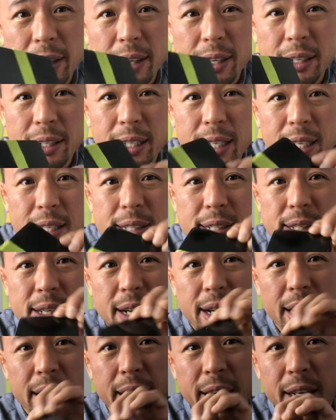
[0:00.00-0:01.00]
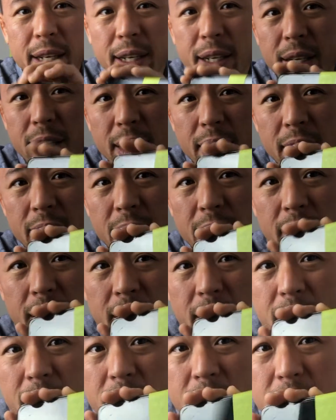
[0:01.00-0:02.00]
clean side,
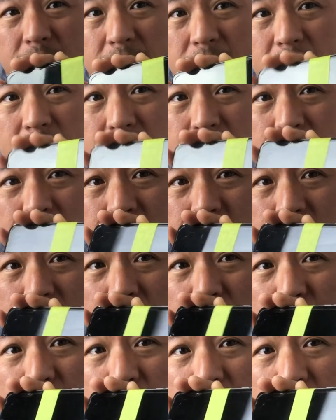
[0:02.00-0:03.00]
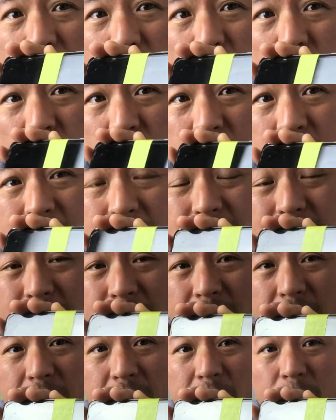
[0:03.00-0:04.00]
it's this side over here, so it's nice and
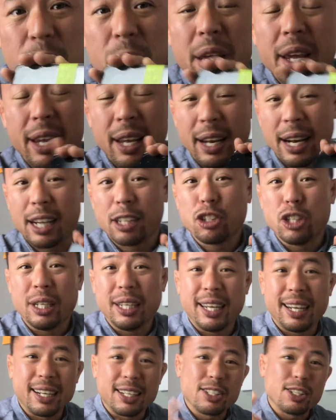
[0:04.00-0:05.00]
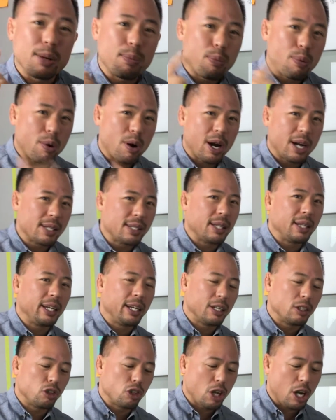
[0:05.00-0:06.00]
clean. It actually did a surprisingly
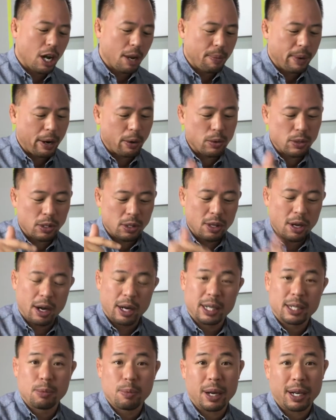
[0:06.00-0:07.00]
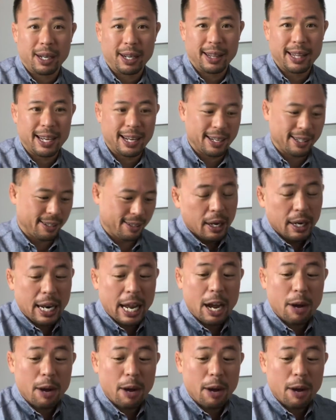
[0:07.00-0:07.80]
good job. I was not expecting that. Now